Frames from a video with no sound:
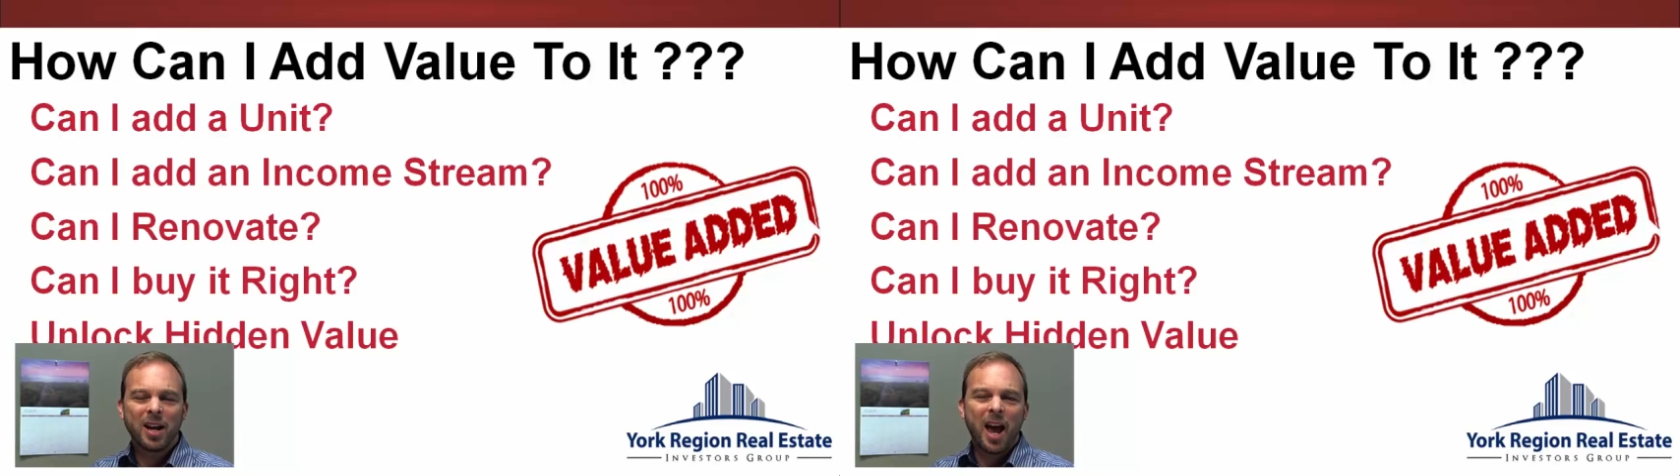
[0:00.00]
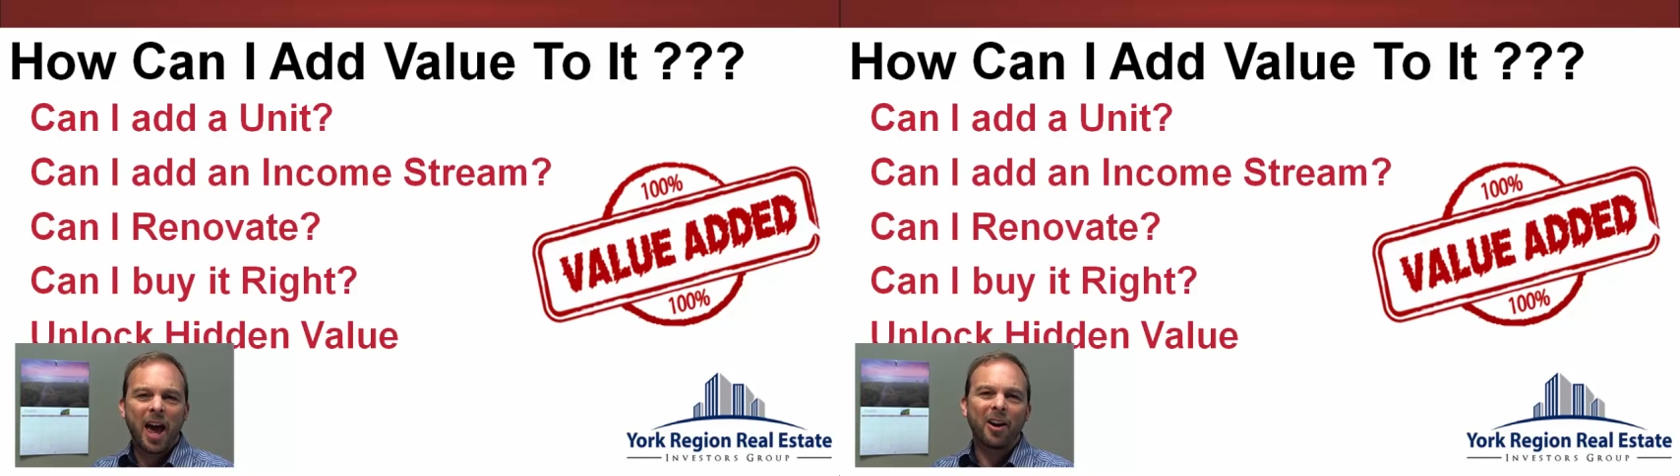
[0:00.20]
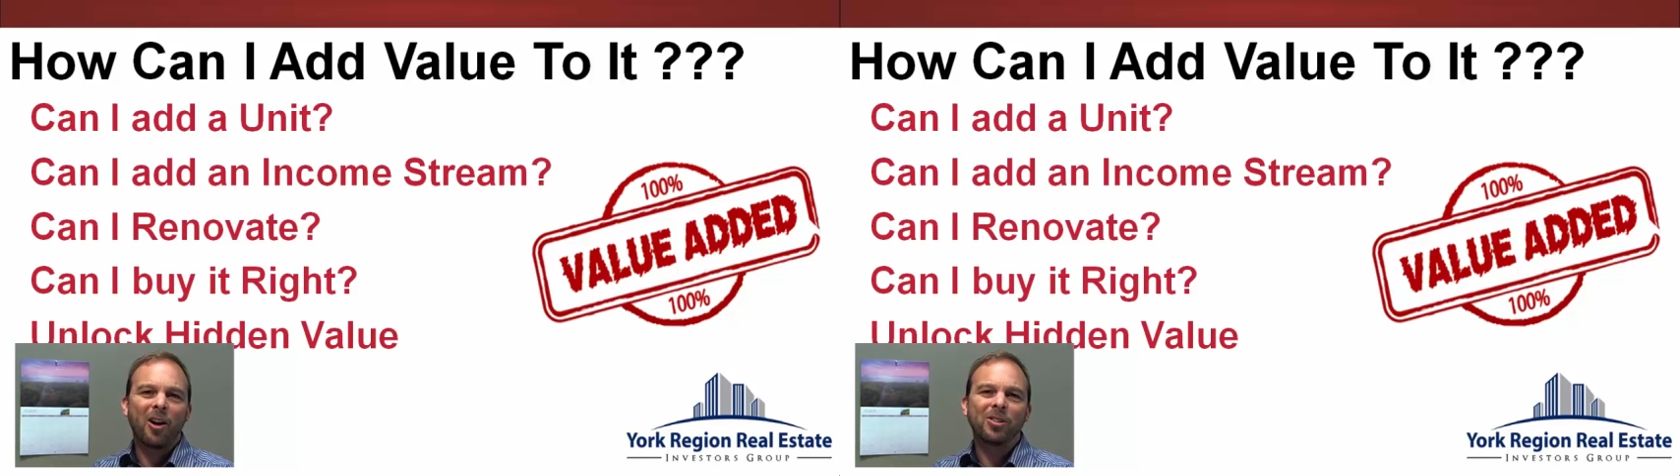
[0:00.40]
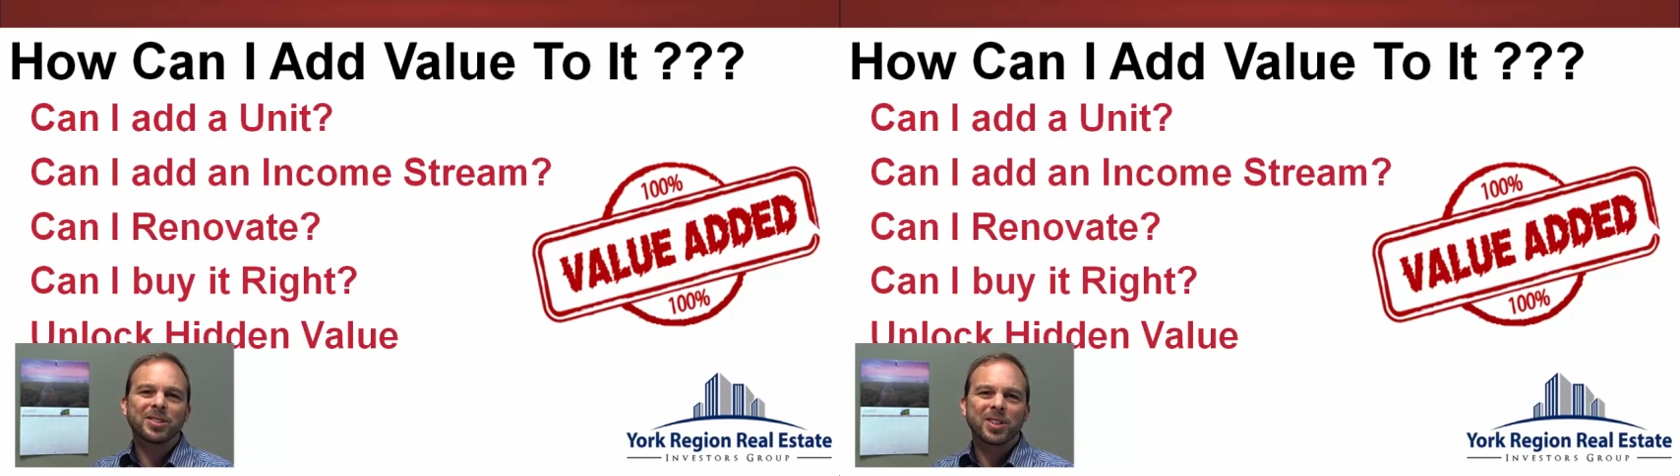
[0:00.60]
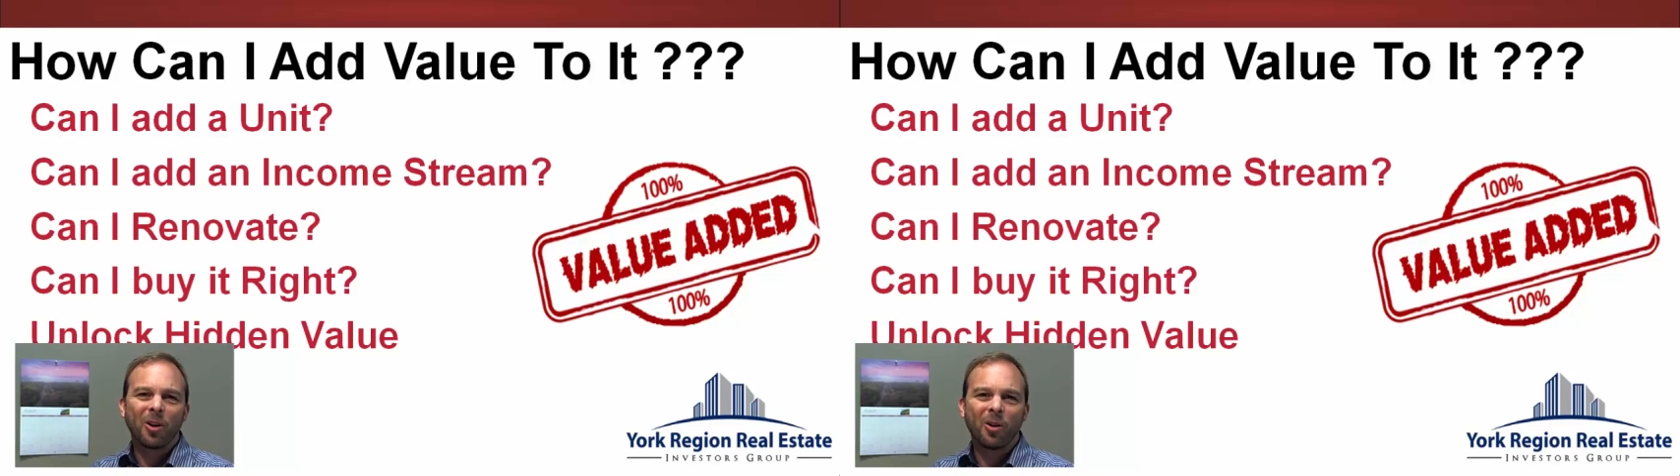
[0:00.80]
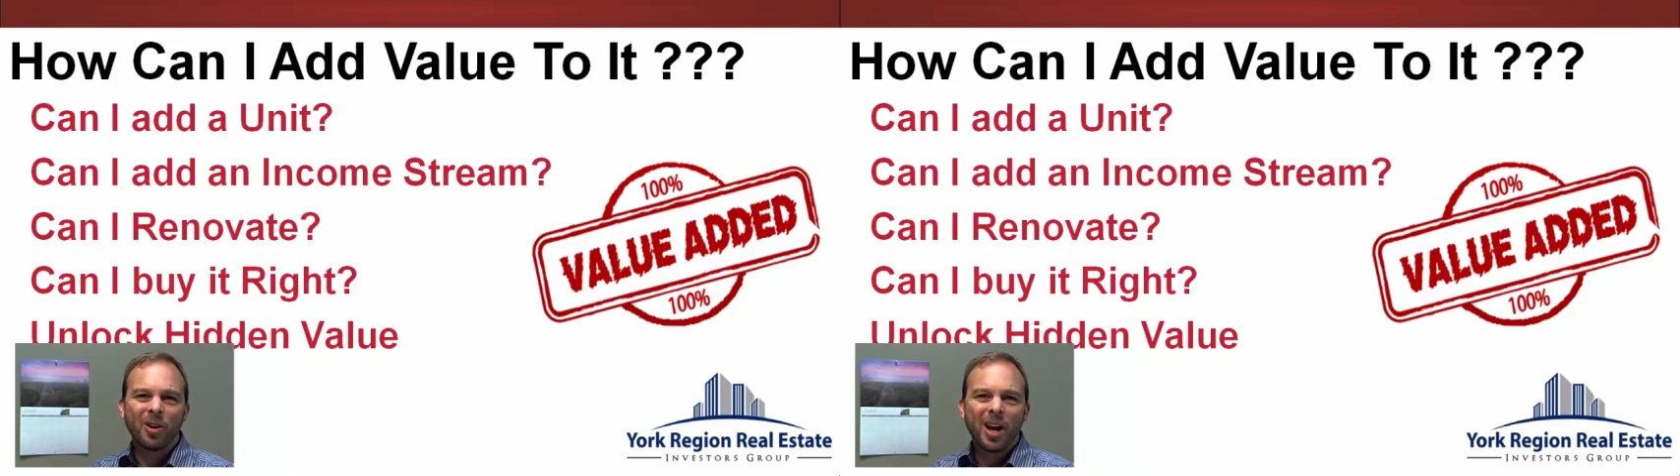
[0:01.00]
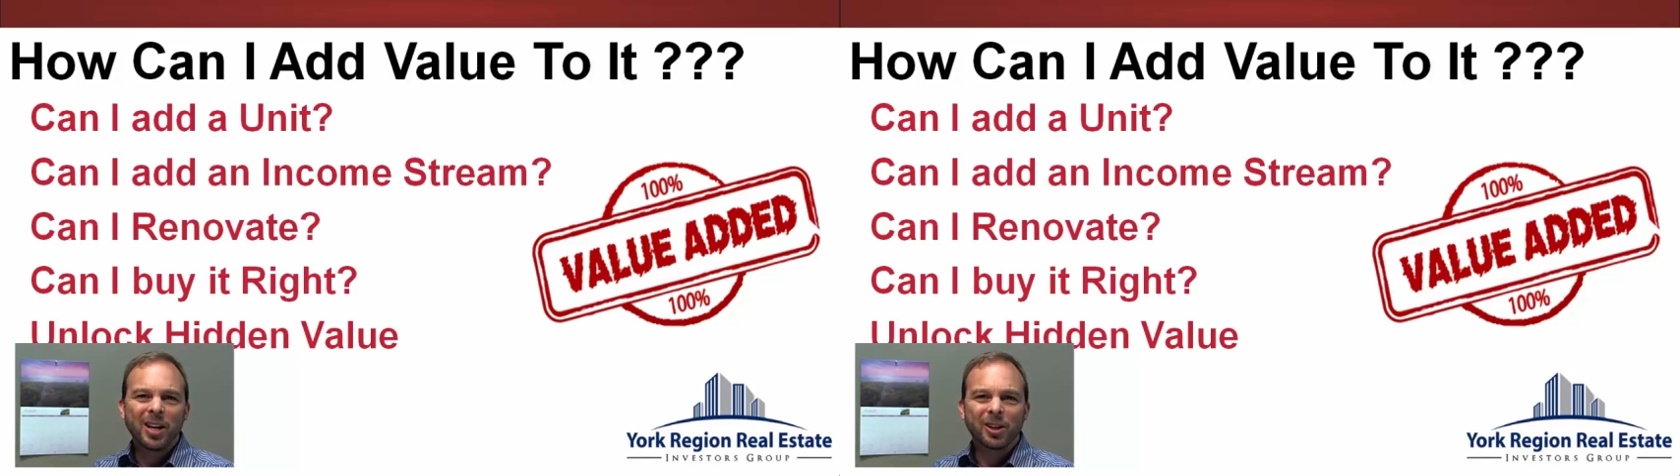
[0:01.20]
and also you're